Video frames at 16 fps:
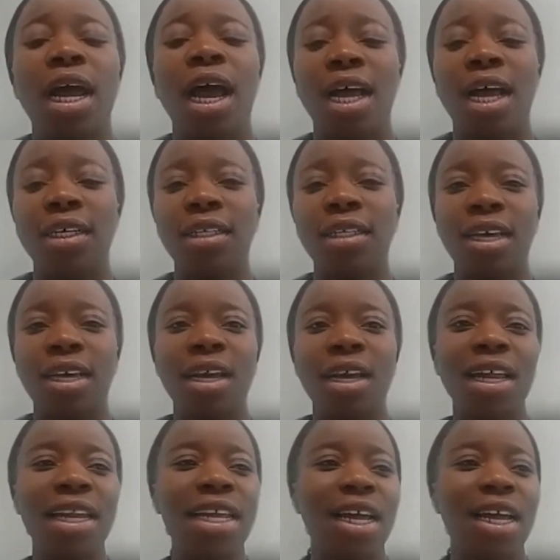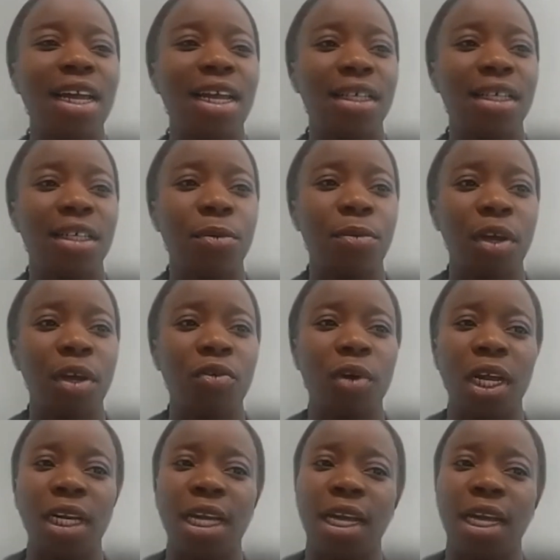As Sahani and Isabel
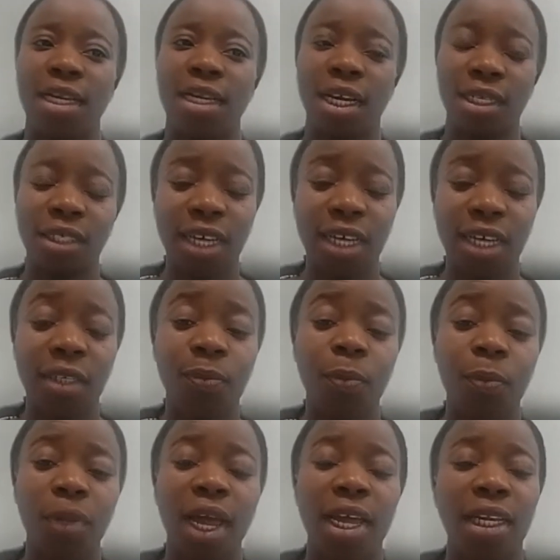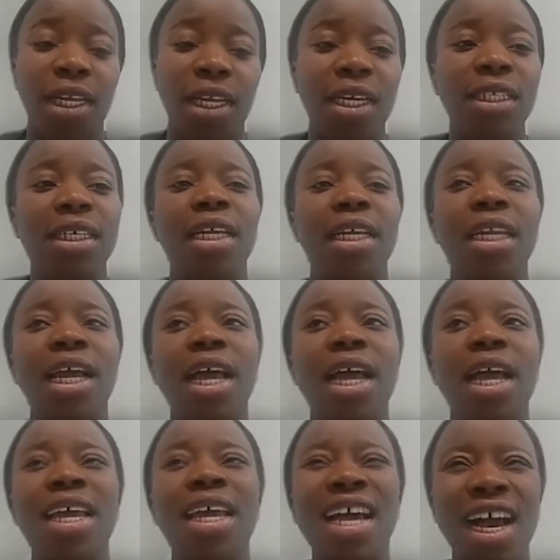rightly highlighted,
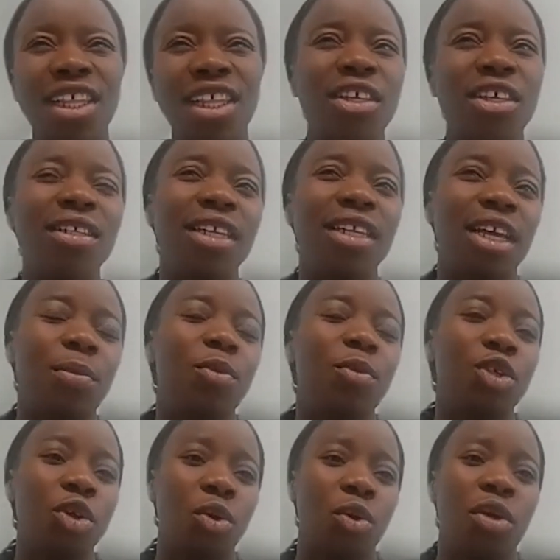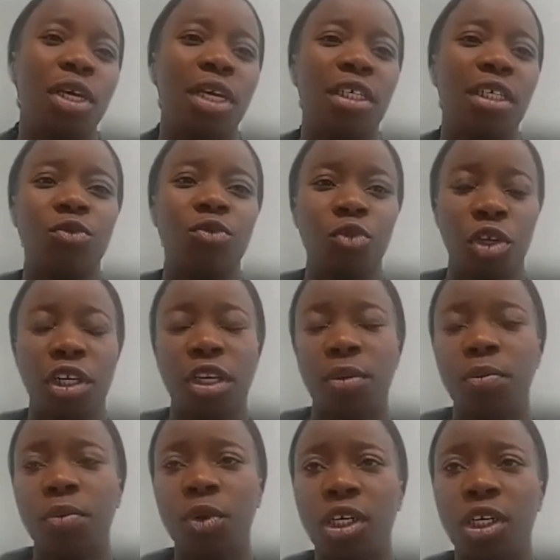catching them young is really
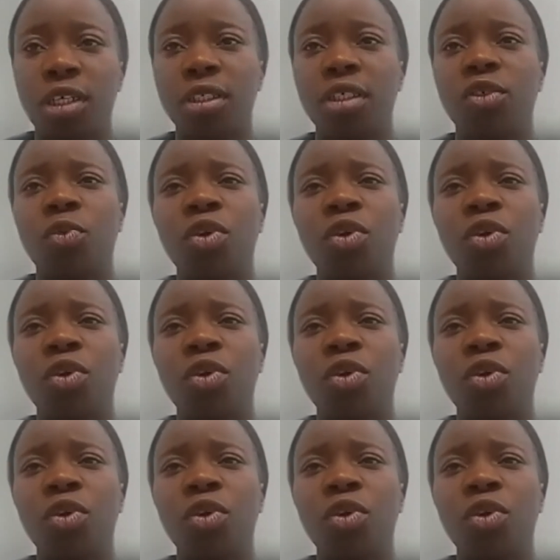important.